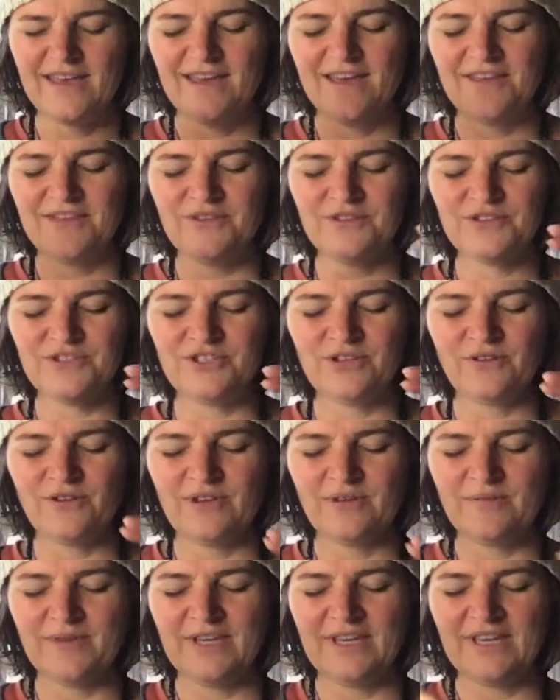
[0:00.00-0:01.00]
they're
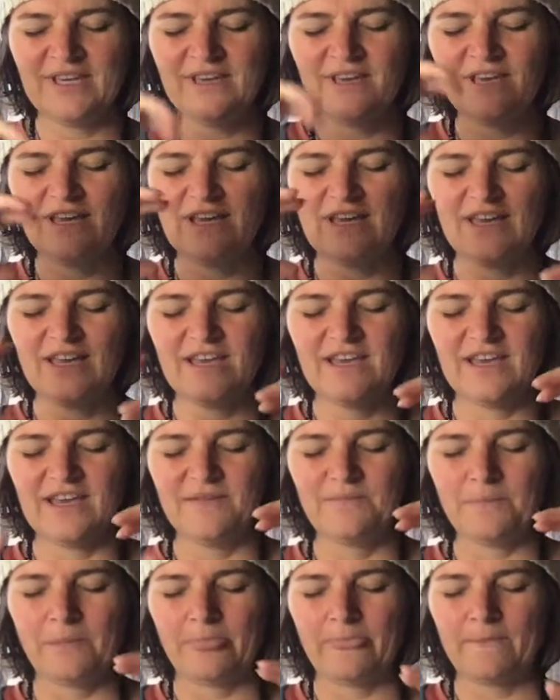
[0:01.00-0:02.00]
showing me
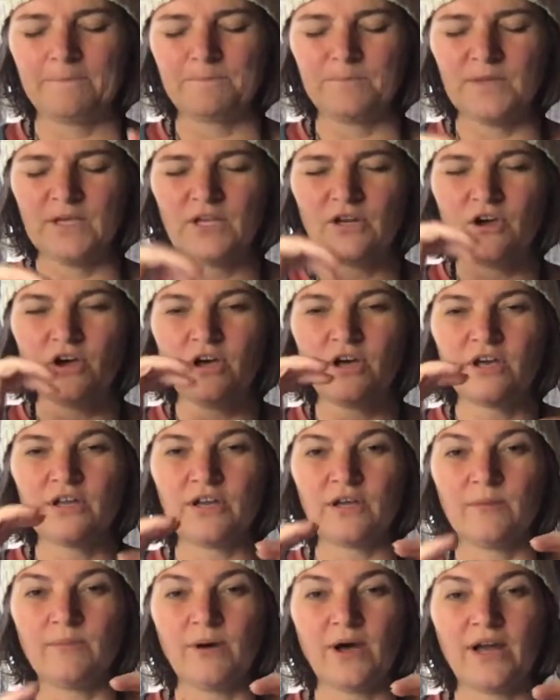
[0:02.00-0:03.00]
it on
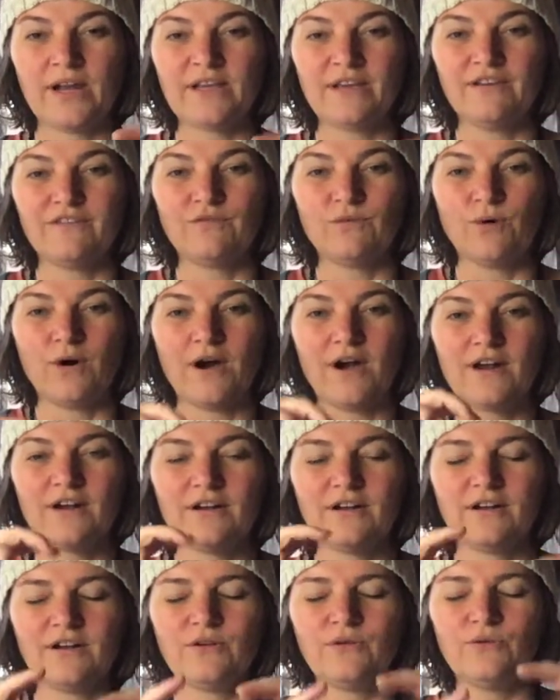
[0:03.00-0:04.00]
a body of water.